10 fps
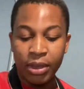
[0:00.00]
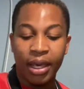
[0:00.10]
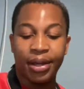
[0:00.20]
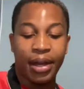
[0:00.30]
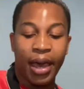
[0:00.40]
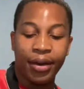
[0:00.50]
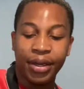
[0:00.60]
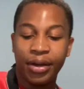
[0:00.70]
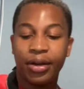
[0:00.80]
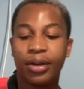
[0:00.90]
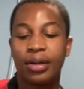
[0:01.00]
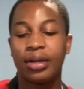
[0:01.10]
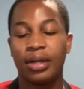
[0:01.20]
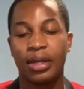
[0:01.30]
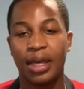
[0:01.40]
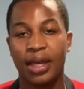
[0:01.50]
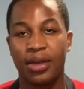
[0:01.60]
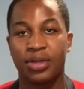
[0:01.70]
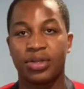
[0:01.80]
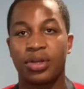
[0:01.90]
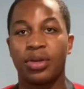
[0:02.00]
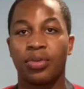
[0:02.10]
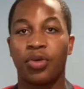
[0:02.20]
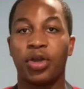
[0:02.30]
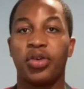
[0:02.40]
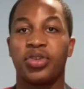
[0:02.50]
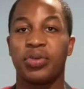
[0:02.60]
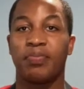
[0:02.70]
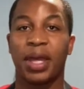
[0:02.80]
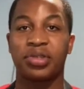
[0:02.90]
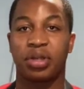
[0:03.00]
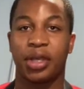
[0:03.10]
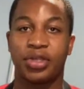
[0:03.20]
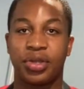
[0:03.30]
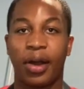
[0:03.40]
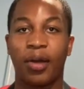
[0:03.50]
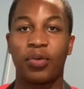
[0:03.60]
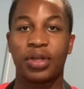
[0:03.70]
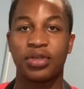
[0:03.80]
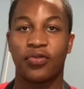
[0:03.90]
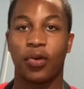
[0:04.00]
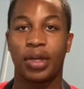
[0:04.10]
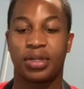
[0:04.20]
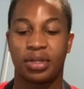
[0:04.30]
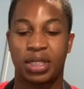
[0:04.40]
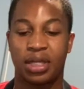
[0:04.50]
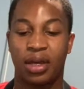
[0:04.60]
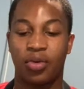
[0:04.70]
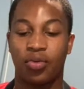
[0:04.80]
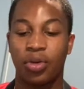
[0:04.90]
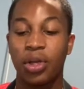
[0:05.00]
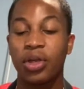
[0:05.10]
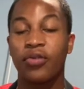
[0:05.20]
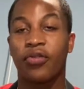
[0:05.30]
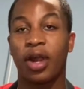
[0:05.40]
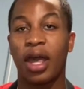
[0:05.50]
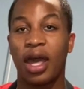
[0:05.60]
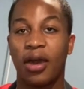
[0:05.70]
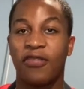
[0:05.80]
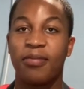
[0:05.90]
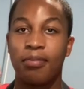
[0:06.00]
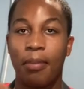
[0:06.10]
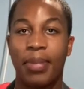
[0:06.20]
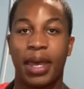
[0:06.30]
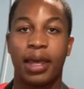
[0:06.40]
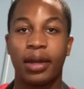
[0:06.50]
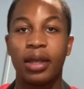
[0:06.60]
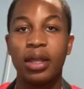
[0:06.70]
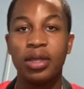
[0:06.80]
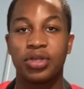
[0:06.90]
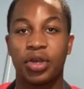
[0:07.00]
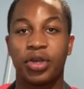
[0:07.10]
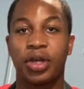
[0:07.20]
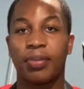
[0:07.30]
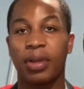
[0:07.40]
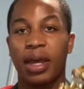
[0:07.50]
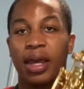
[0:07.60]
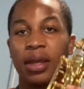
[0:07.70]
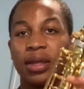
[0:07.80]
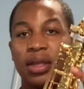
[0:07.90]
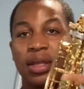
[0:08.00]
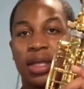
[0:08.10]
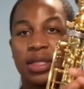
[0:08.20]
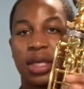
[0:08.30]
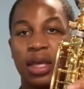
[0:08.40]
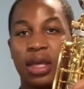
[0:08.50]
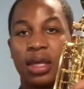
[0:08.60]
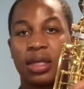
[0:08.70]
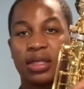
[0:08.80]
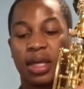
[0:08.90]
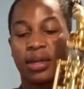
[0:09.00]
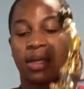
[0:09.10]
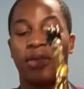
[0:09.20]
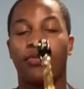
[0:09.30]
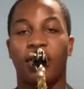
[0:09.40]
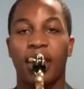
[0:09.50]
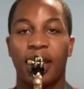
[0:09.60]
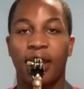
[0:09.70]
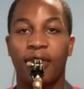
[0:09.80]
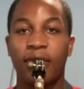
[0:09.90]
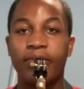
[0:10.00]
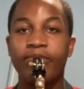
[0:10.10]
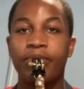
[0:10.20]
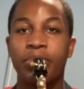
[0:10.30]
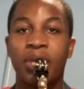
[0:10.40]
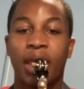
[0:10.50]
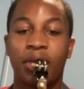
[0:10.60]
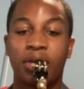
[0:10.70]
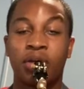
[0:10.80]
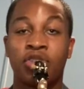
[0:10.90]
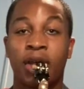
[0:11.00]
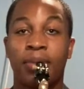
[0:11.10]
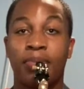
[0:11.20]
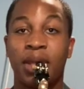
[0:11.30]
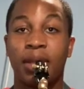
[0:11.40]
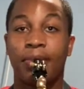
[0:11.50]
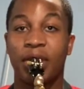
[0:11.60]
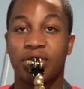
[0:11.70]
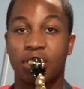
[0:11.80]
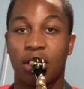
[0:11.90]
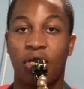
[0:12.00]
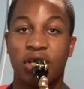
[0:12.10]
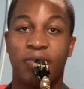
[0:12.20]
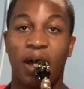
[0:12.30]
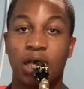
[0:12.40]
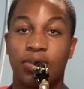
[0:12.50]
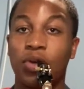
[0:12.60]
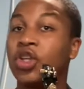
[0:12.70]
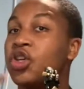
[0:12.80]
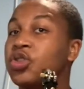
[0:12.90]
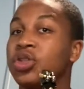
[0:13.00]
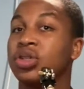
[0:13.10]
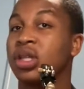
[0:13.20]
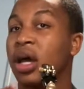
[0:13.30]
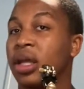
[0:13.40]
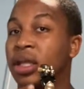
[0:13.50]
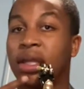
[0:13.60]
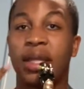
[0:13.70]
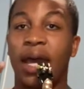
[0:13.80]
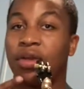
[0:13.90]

And now here is where you should basically start with this voicing stuff. Front F, bend. So you're going to play this key and the second key, front F, and you're going to try to bend the pitch as low as possible, using your tongue, not